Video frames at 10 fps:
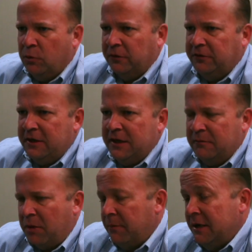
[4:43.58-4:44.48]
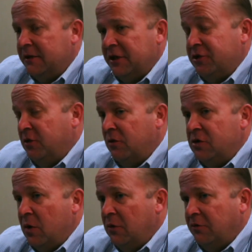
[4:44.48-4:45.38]
You will see probably
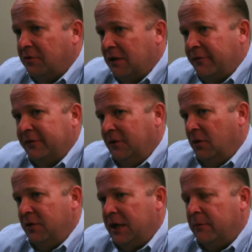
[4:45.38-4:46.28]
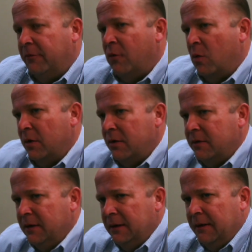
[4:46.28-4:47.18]
additional users of the facility come
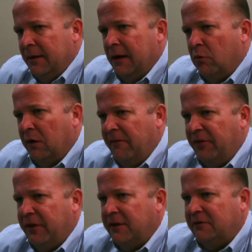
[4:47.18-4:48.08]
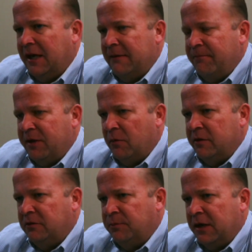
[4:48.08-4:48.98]
forward. One of the things
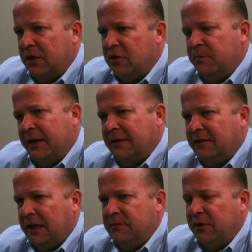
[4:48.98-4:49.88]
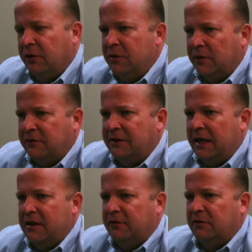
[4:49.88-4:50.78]
that we spent a good bit of time doing
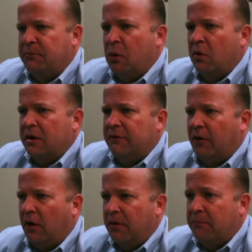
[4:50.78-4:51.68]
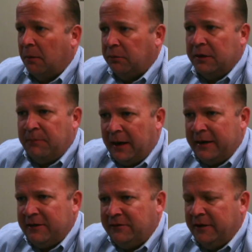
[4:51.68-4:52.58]
was getting the support of all the
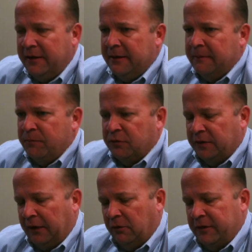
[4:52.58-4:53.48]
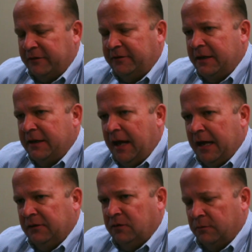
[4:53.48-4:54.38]
public bodies. So not only the
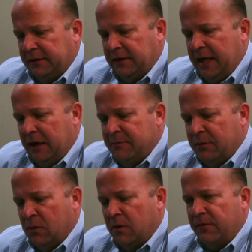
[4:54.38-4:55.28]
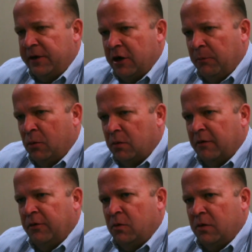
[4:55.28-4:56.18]
city council, but the county board, the
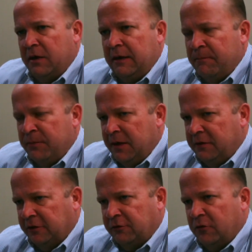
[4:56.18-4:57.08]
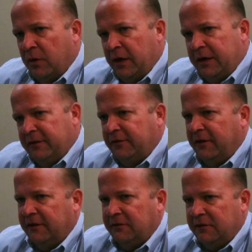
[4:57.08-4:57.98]
airport authority, District
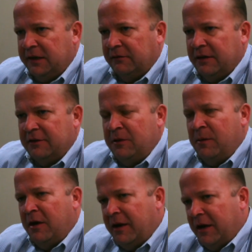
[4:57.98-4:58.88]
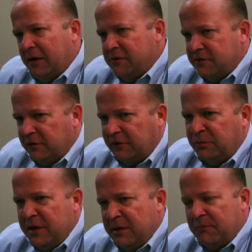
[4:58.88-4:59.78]
186, Lincolnland Community
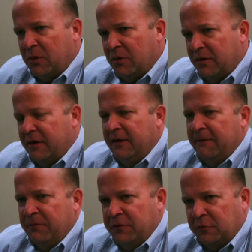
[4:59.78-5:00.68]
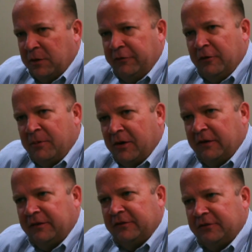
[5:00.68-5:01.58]
College, the SMEA board, the
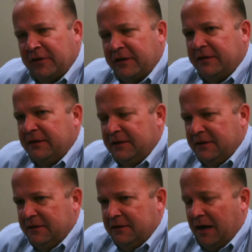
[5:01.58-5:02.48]
Springfield Park District.